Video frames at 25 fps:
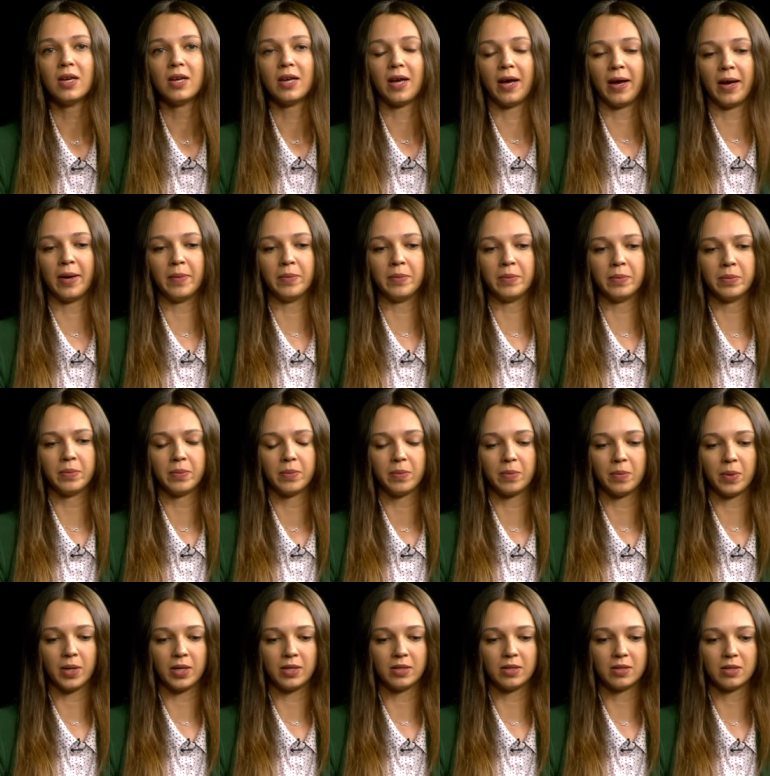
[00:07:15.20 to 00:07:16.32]
Um,
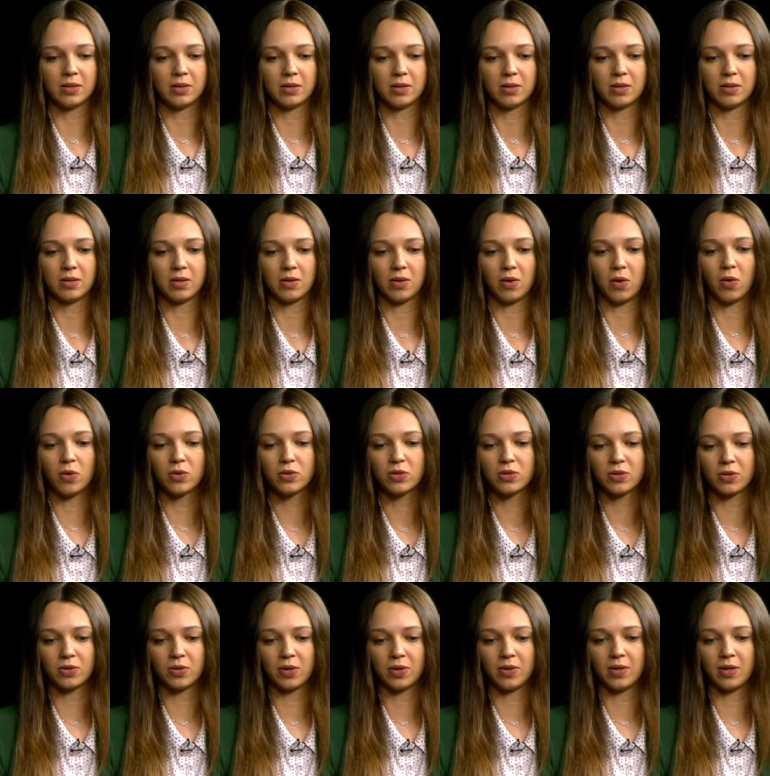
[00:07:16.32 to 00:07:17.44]
but
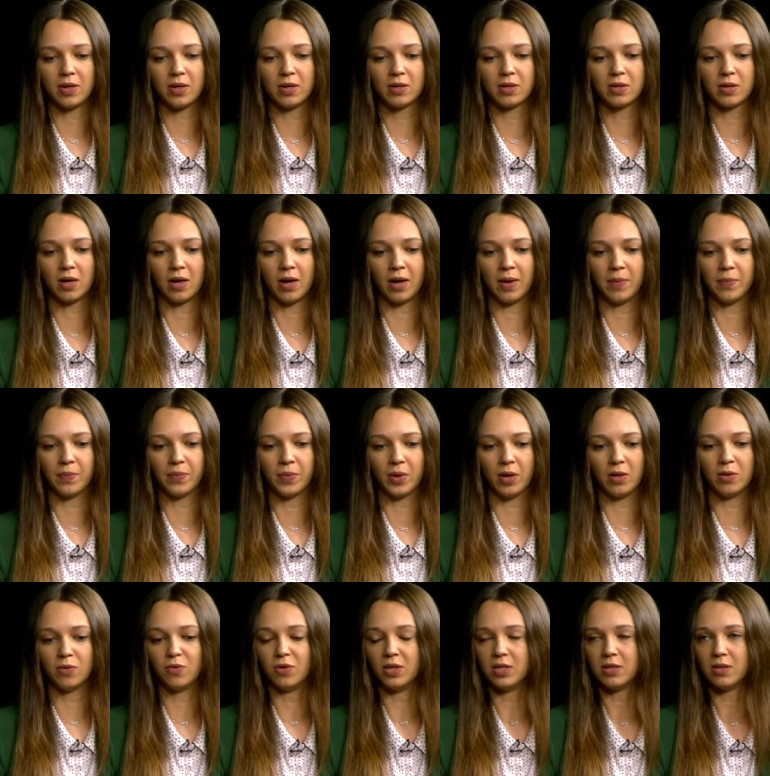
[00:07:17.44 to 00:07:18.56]
also, I think um, in
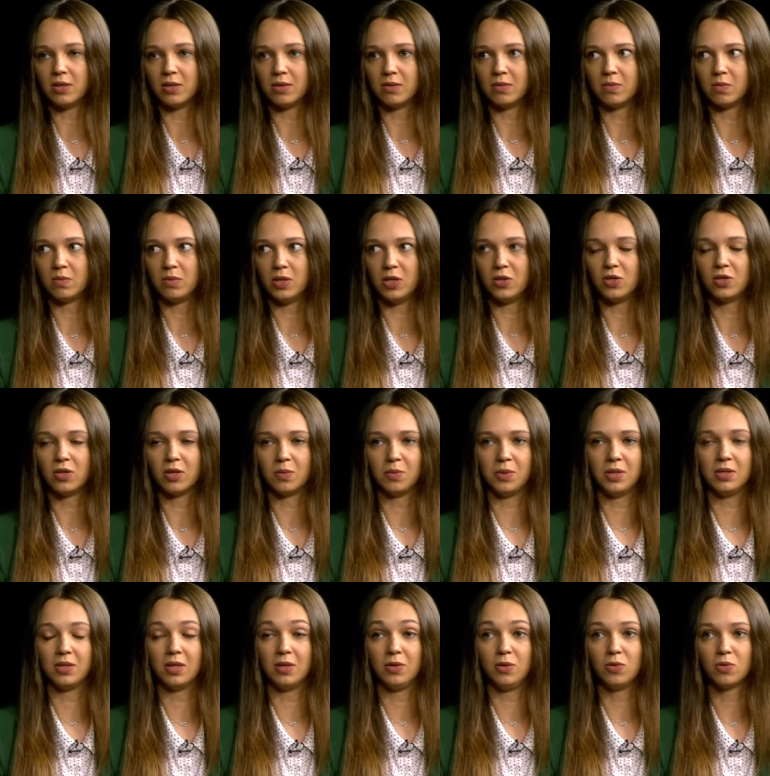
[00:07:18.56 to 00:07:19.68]
the recent Digital
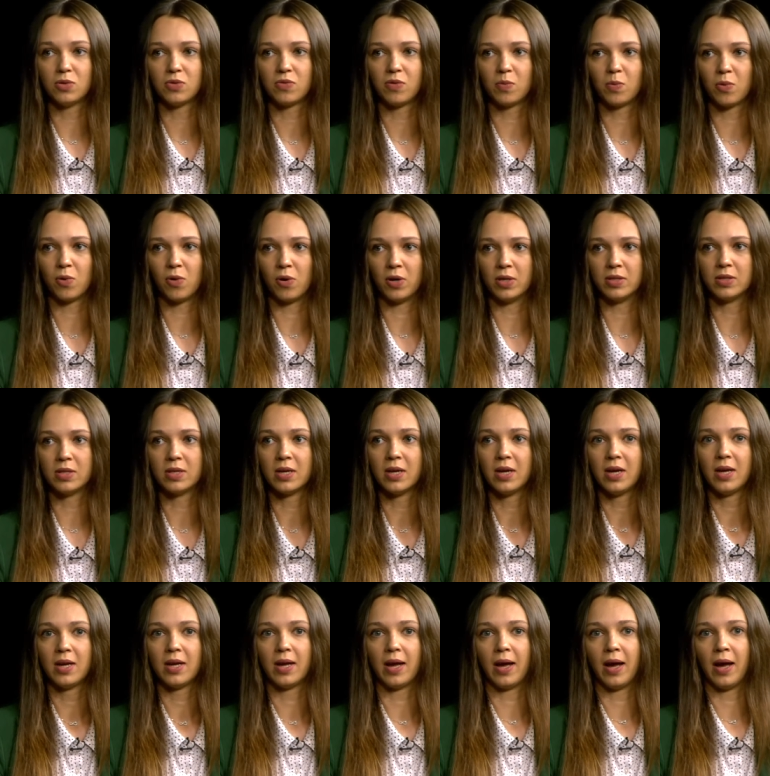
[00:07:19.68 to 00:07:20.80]
Media News report,
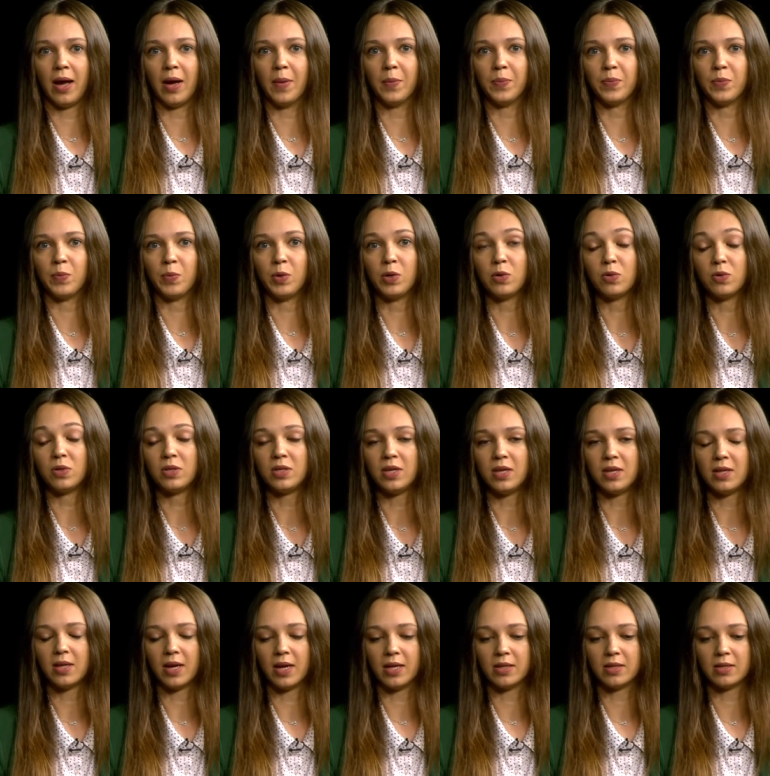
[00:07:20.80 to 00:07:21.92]
um, we could see
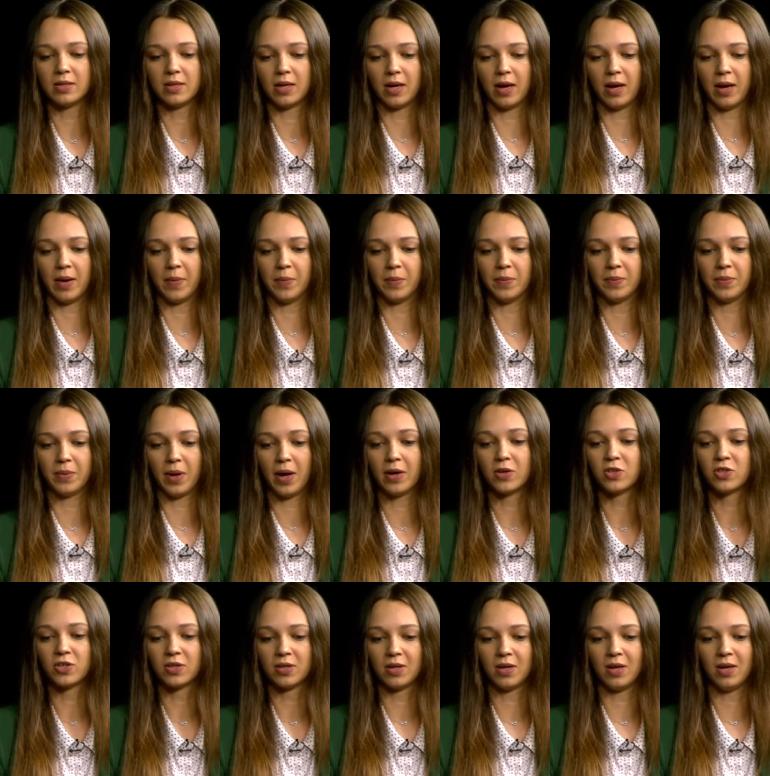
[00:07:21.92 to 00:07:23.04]
that um,
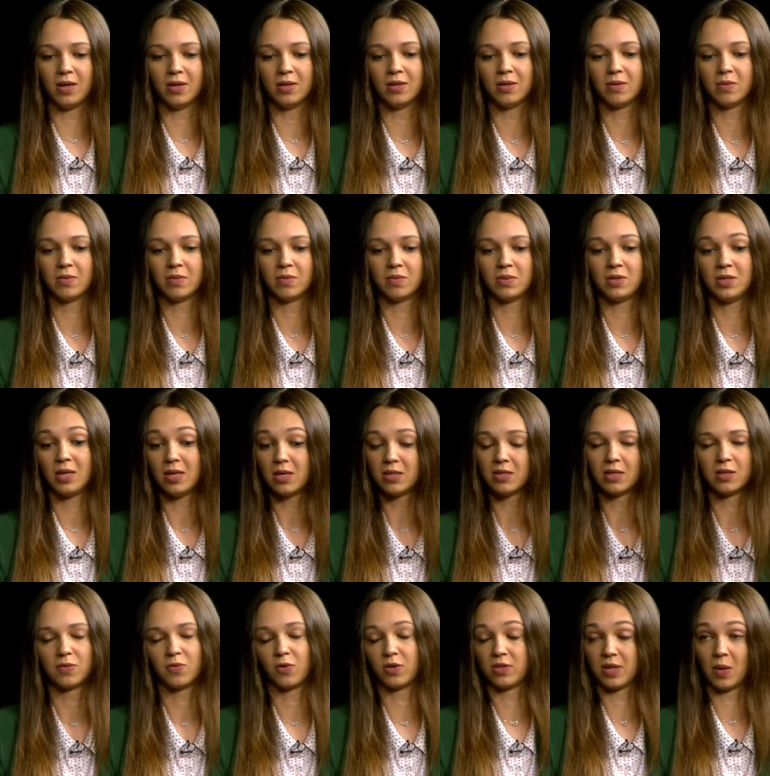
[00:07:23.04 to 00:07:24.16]
actually
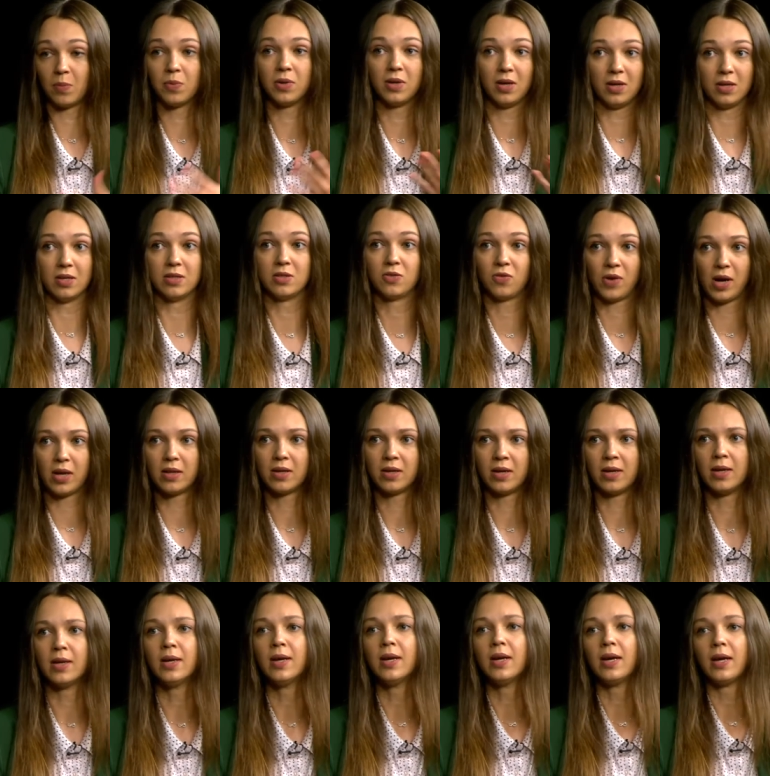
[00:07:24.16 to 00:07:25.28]
citizens, for example, in Australia,
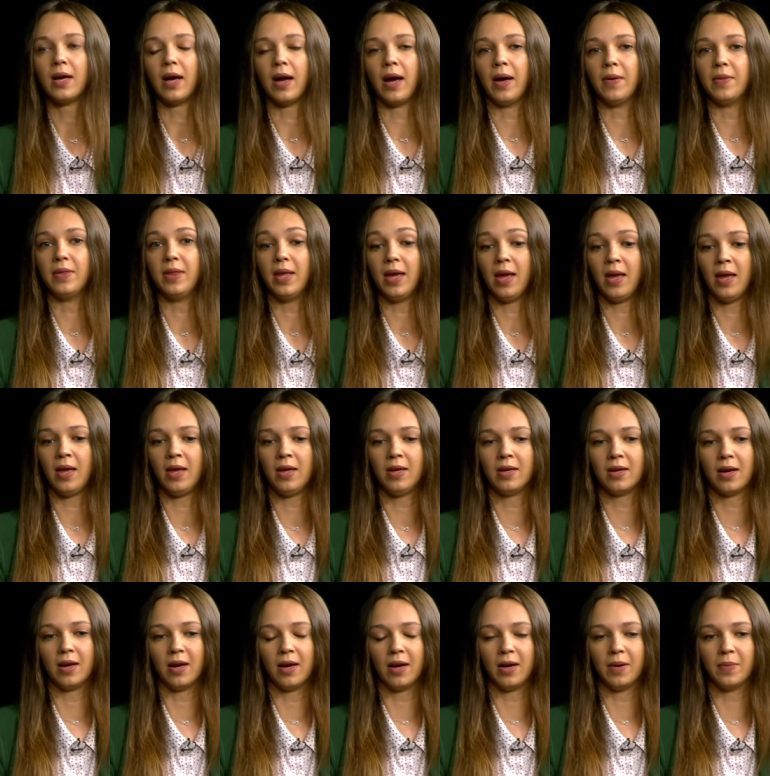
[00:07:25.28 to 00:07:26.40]
uh, they
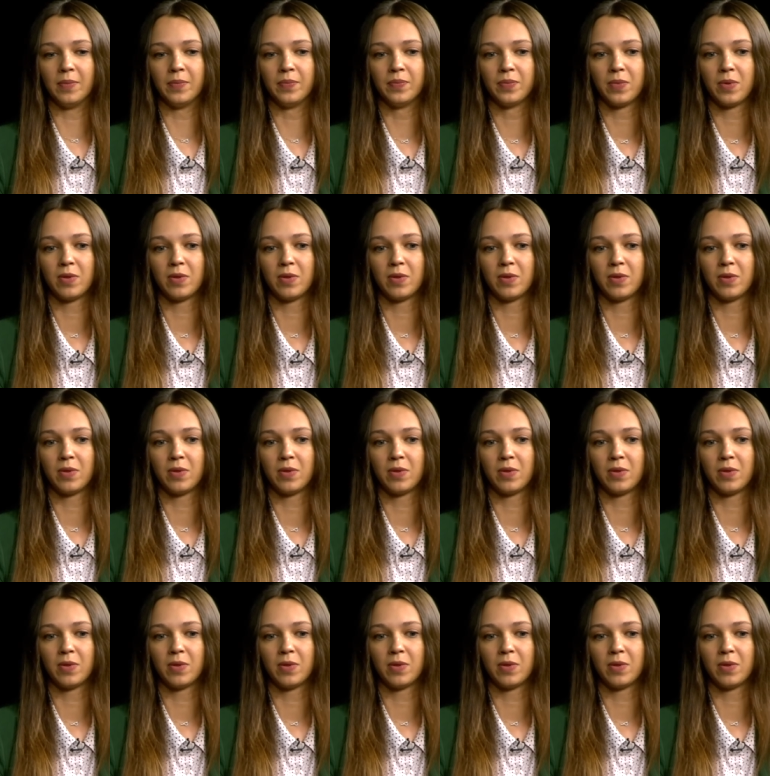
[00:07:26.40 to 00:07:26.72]
um,